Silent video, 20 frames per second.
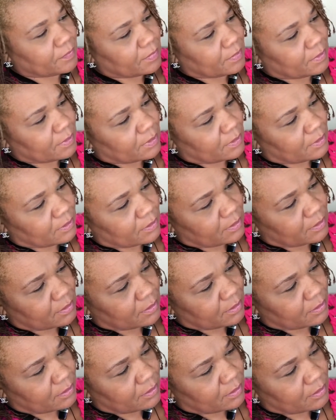
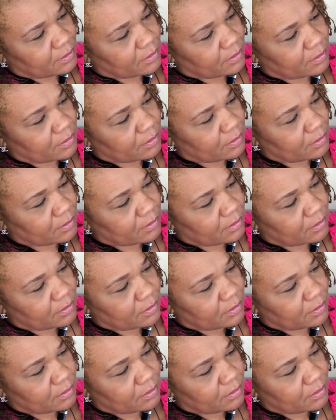(silence)